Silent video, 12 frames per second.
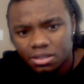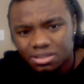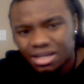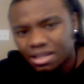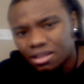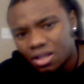
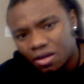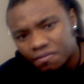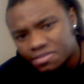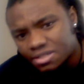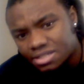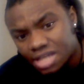that I
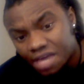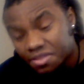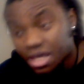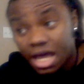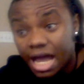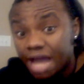love to death.
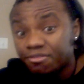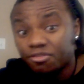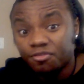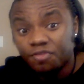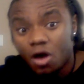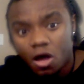I have a
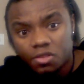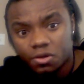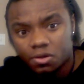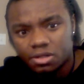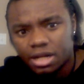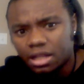
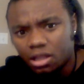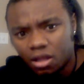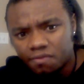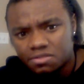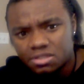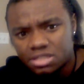father that I
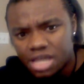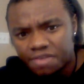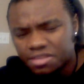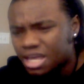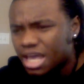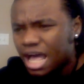love to
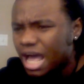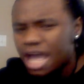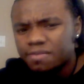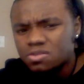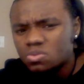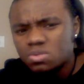death. I
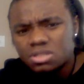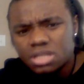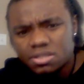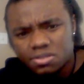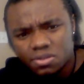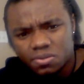have two
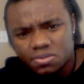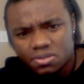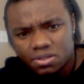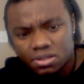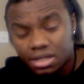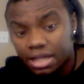sisters
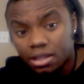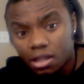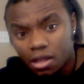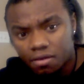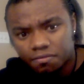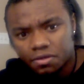that I
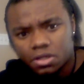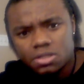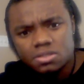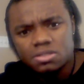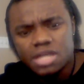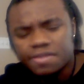love
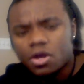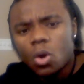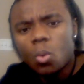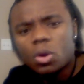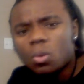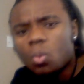to death.
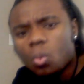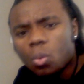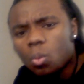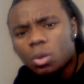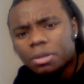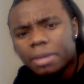What,
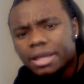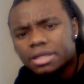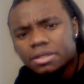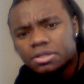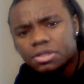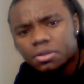what am I
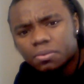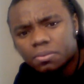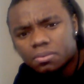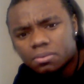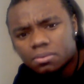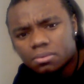gonna do?
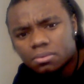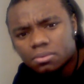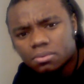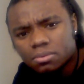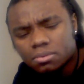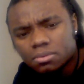
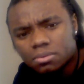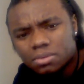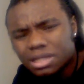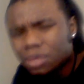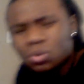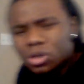
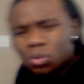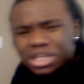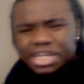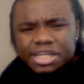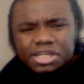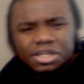Like, what, what are
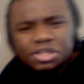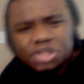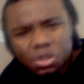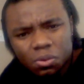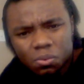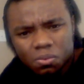they gonna
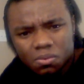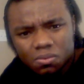do?